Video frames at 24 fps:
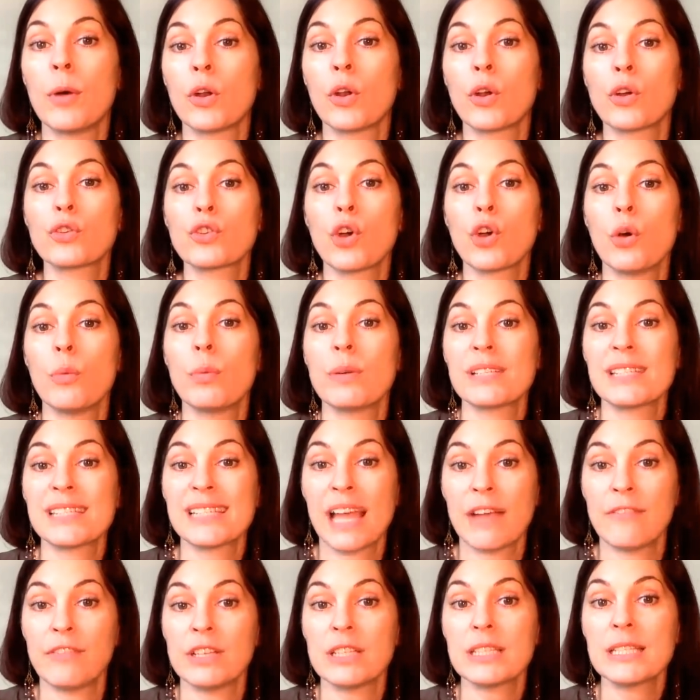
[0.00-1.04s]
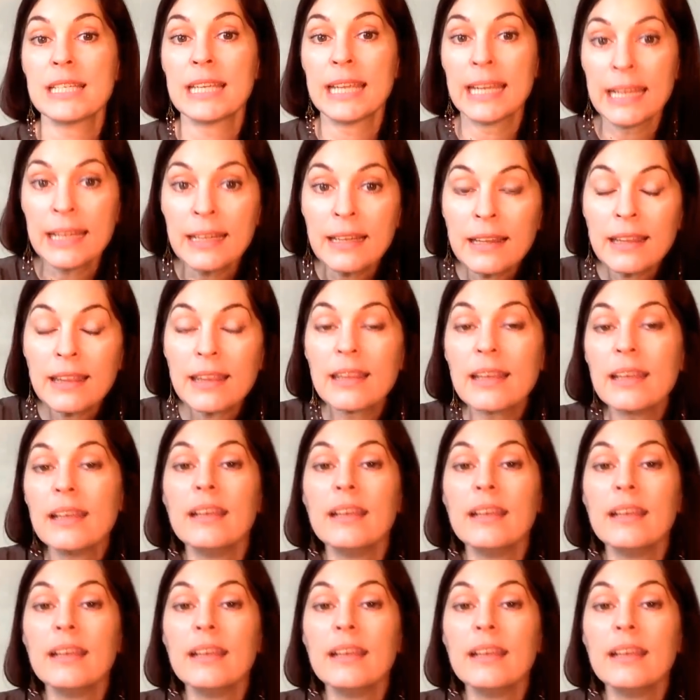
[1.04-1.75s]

October 17th.